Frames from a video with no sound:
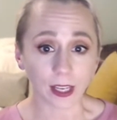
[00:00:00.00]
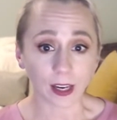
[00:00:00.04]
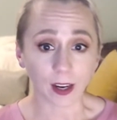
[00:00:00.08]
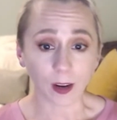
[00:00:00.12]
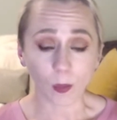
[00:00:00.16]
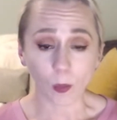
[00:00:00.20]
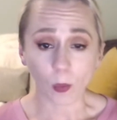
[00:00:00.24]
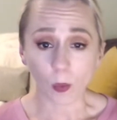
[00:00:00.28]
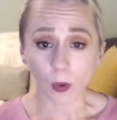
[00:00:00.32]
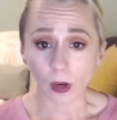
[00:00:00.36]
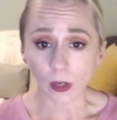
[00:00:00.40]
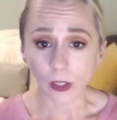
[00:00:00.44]

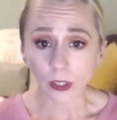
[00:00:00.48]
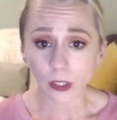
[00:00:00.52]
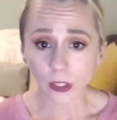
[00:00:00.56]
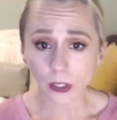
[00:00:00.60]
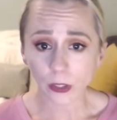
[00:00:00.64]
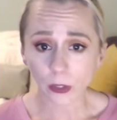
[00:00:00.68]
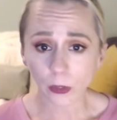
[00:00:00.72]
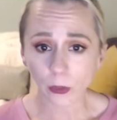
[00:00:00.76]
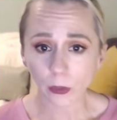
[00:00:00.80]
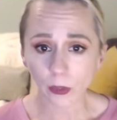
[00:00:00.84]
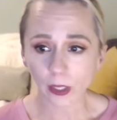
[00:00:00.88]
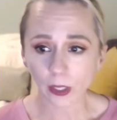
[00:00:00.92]
want to
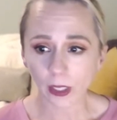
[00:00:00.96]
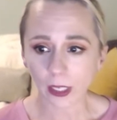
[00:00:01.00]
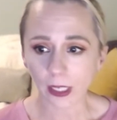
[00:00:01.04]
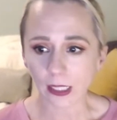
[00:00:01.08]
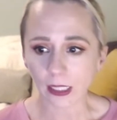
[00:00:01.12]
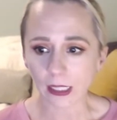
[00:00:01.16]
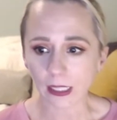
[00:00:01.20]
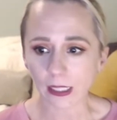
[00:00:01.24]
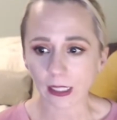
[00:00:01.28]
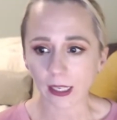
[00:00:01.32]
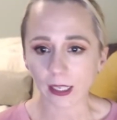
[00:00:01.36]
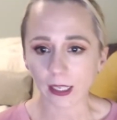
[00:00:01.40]
do it.
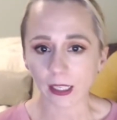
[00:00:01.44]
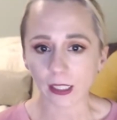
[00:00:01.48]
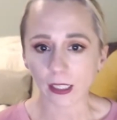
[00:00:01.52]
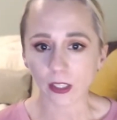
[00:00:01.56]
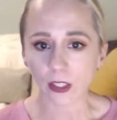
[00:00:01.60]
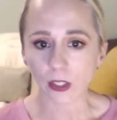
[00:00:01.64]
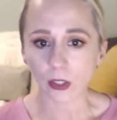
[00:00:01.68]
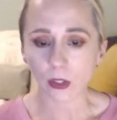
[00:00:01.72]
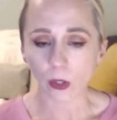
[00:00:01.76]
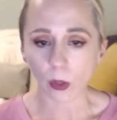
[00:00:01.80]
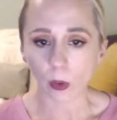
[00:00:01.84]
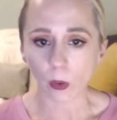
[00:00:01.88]
It's like, it's
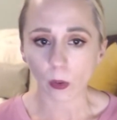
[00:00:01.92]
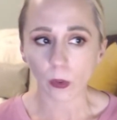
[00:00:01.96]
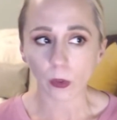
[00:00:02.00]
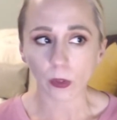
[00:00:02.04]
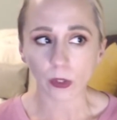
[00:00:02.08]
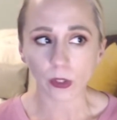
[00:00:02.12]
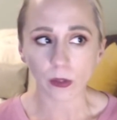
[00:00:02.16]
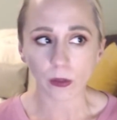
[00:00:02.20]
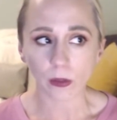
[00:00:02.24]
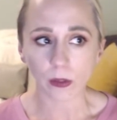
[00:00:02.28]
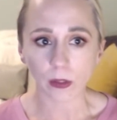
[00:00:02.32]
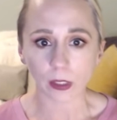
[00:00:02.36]
so
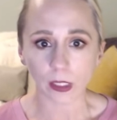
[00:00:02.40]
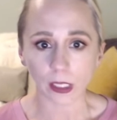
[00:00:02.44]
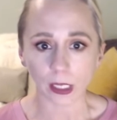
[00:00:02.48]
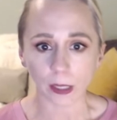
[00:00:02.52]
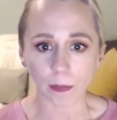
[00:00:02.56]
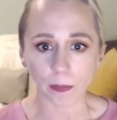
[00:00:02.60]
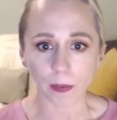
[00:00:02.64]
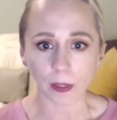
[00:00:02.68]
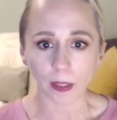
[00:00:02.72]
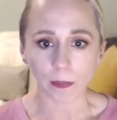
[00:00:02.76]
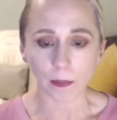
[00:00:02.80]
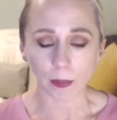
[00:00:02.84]

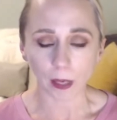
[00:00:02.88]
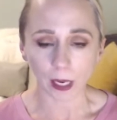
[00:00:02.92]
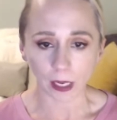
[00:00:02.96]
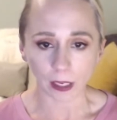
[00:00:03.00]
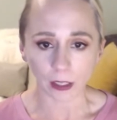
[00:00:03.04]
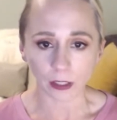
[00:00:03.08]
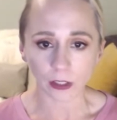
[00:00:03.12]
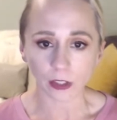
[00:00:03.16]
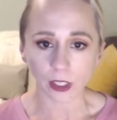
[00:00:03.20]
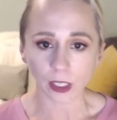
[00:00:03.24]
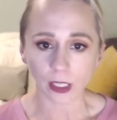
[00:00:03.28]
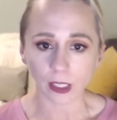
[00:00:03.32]
deeply
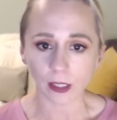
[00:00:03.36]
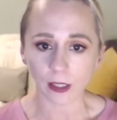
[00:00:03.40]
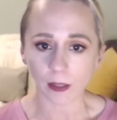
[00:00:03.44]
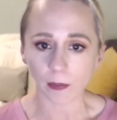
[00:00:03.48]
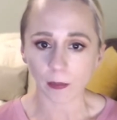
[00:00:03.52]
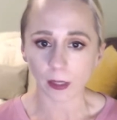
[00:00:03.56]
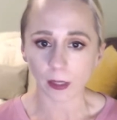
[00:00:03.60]
penetrated in my